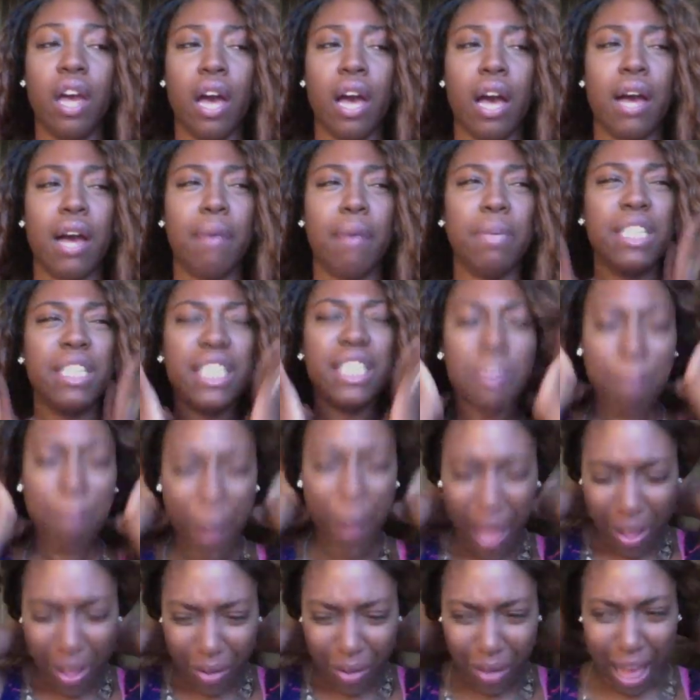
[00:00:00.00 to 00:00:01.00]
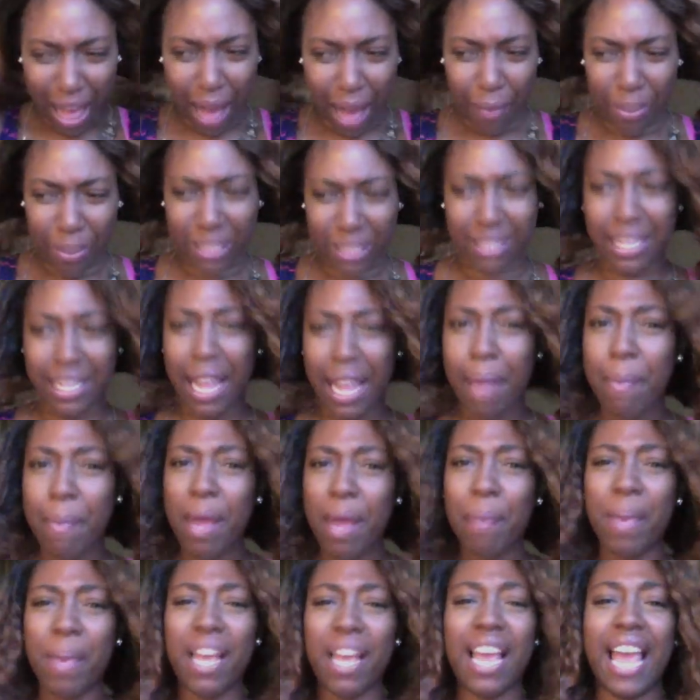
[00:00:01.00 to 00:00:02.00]
It's about, I would say,
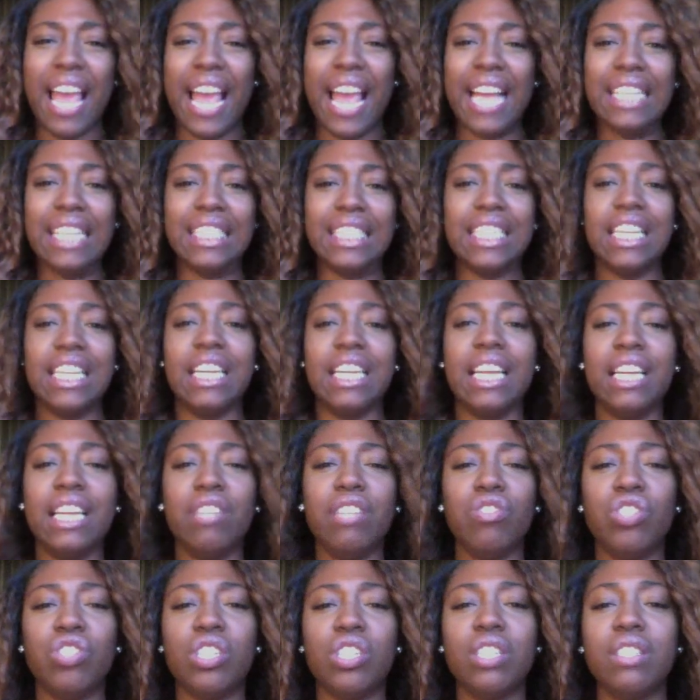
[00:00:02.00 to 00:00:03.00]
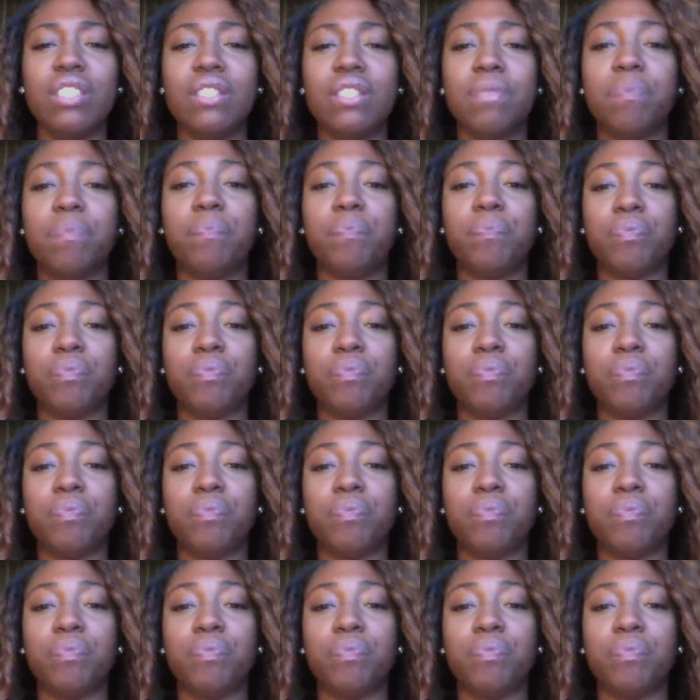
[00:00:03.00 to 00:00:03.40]
maybe 18 inches.